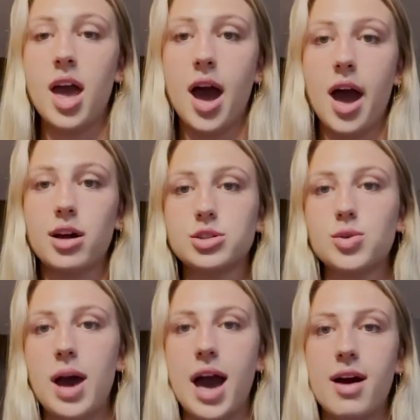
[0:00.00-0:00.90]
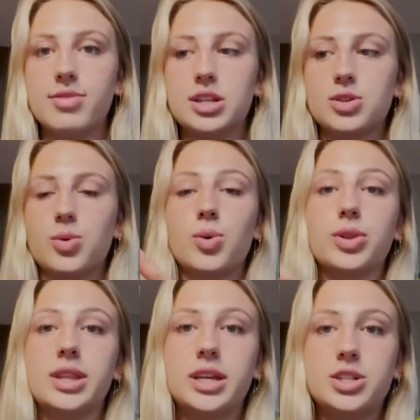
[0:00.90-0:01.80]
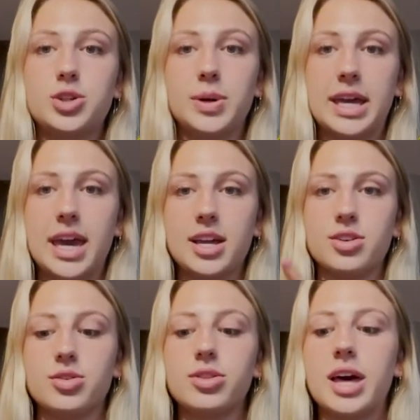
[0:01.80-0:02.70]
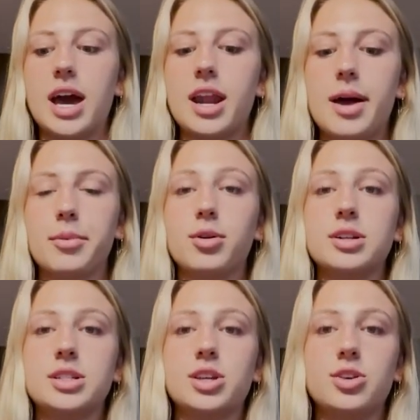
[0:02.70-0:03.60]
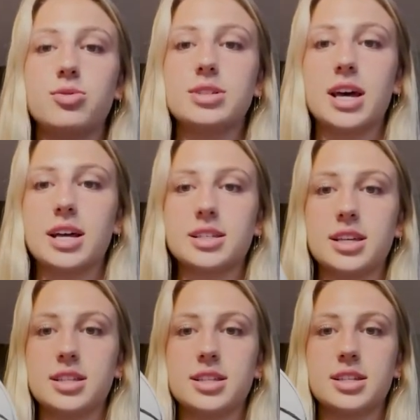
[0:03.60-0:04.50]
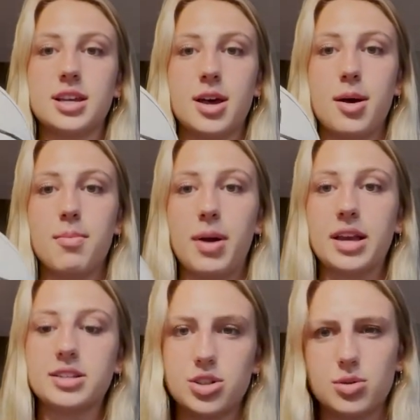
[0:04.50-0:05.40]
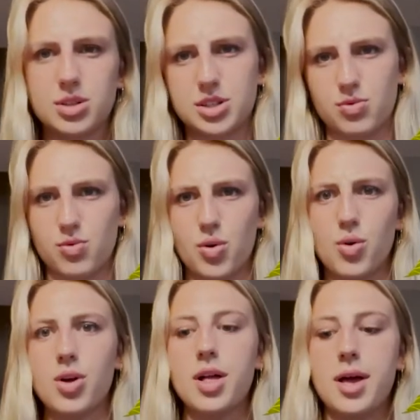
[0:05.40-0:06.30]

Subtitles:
I also have this old lid to a candle that I'm going to use as its base so it doesn't roll.